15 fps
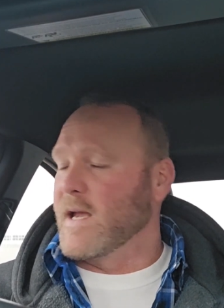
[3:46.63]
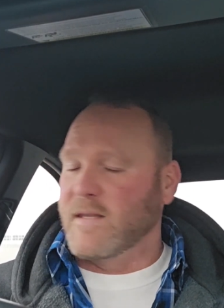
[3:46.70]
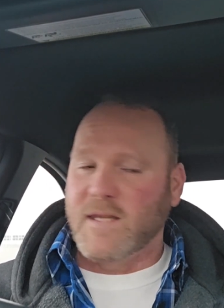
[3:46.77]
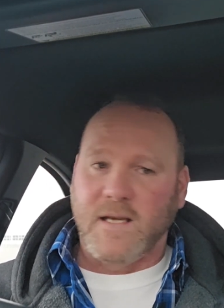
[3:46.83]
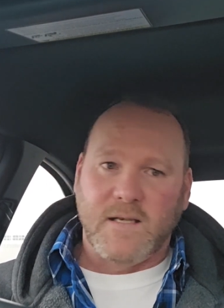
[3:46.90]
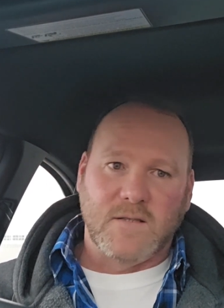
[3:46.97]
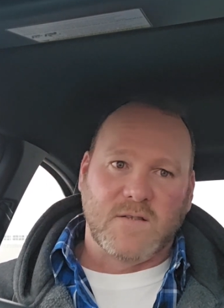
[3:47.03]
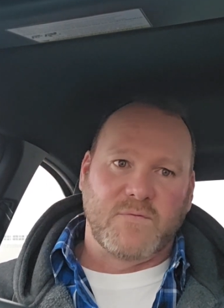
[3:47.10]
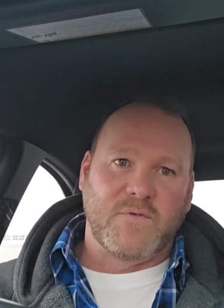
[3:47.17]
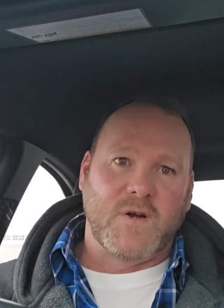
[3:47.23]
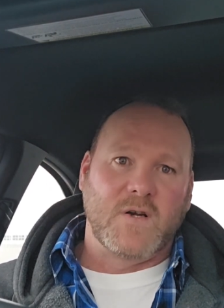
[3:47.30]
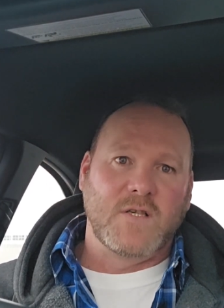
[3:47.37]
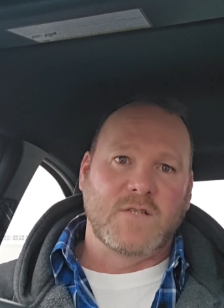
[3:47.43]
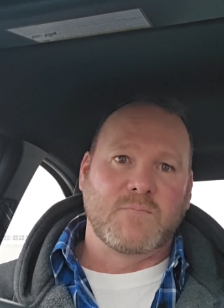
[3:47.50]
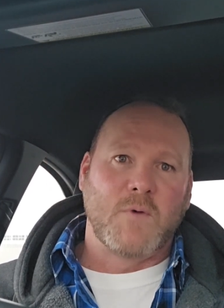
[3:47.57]
think it's a
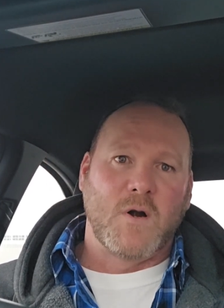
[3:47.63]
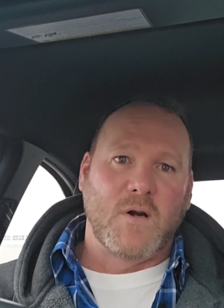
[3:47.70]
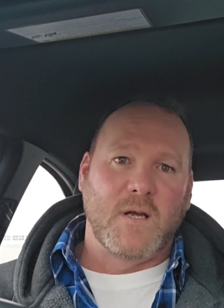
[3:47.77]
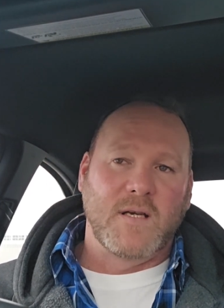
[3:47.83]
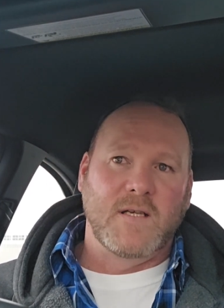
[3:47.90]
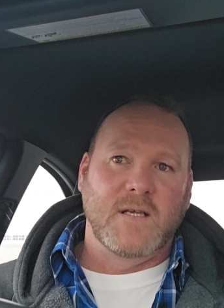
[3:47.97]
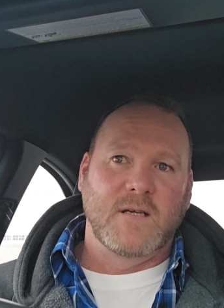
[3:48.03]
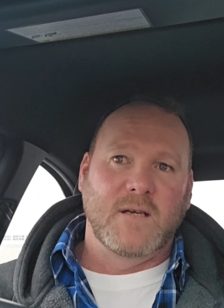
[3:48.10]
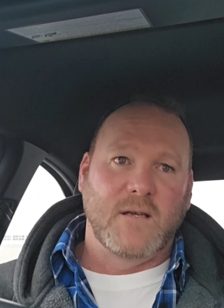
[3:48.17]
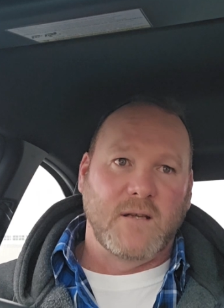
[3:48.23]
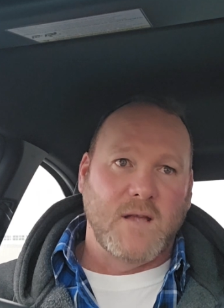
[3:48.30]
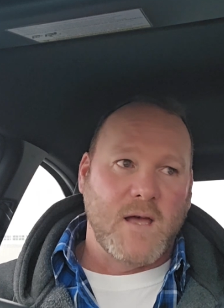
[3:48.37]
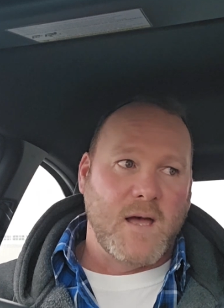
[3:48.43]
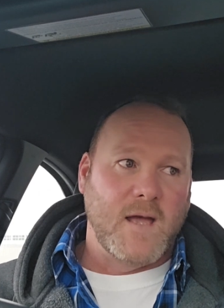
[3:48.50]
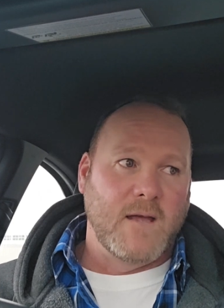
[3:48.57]
very smart idea.
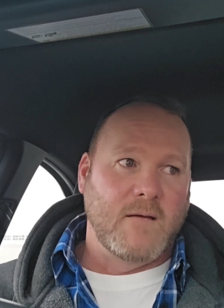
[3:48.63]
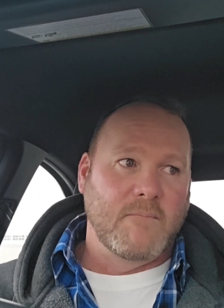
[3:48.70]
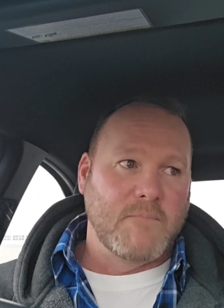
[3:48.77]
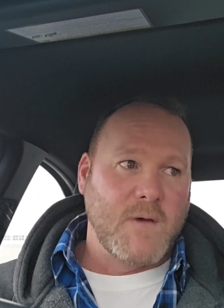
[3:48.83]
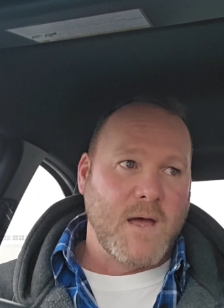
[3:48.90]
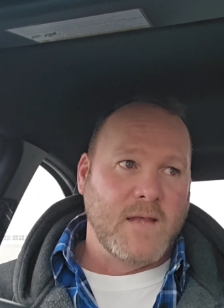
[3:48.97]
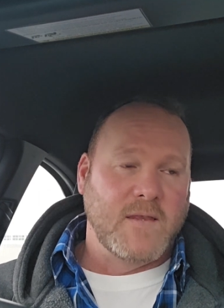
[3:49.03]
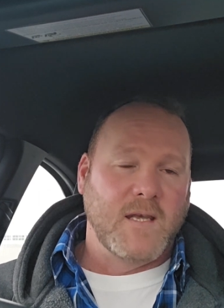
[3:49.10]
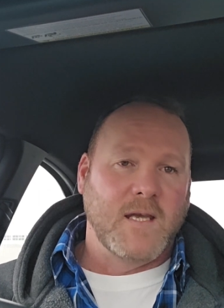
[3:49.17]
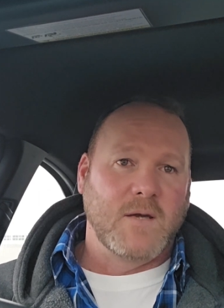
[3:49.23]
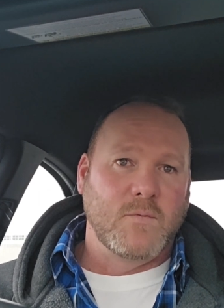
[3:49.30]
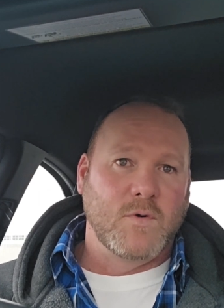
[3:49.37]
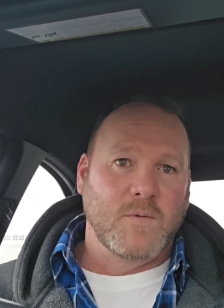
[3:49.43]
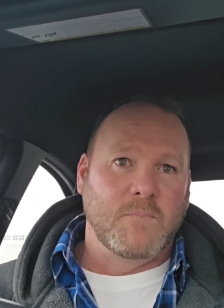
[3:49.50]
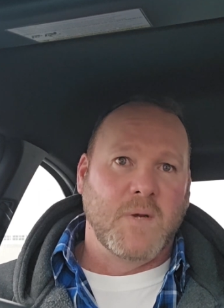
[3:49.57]
I think
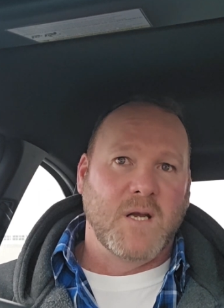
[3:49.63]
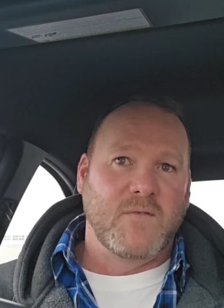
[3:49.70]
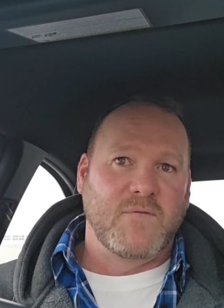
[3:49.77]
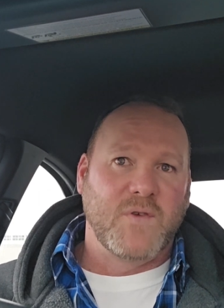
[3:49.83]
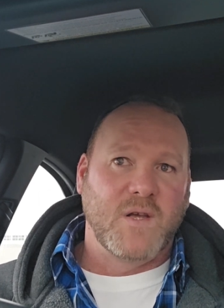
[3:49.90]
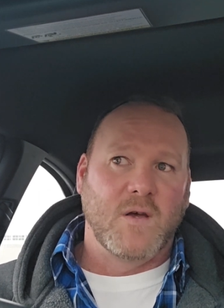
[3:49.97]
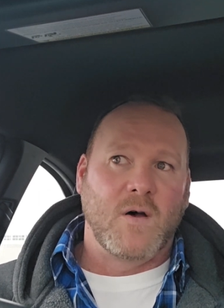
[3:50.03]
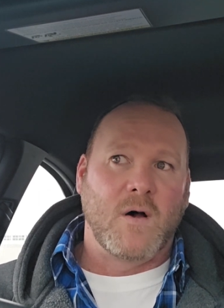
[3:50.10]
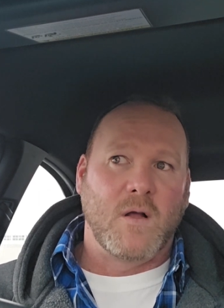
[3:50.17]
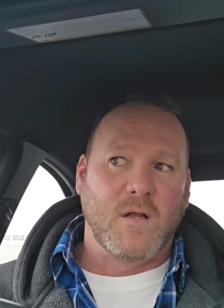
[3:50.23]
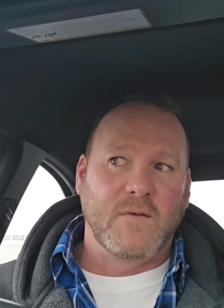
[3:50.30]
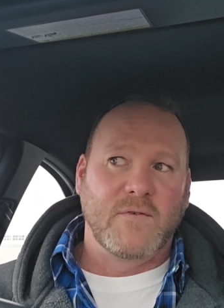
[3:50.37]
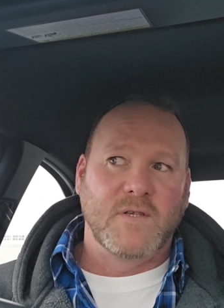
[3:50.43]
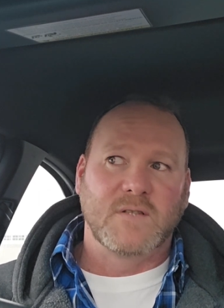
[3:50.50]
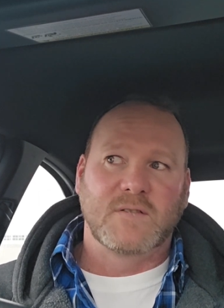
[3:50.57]
it would benefit
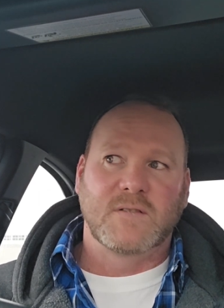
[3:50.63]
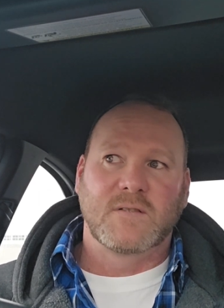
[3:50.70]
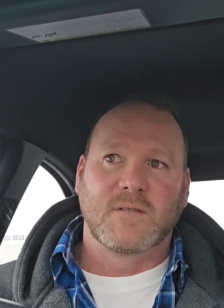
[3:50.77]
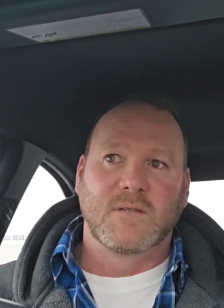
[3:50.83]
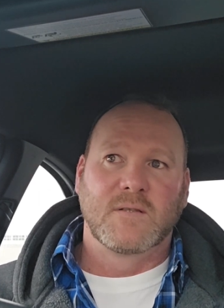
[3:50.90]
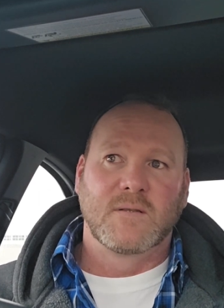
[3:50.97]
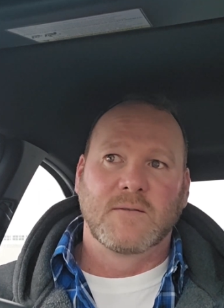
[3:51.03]
all of us.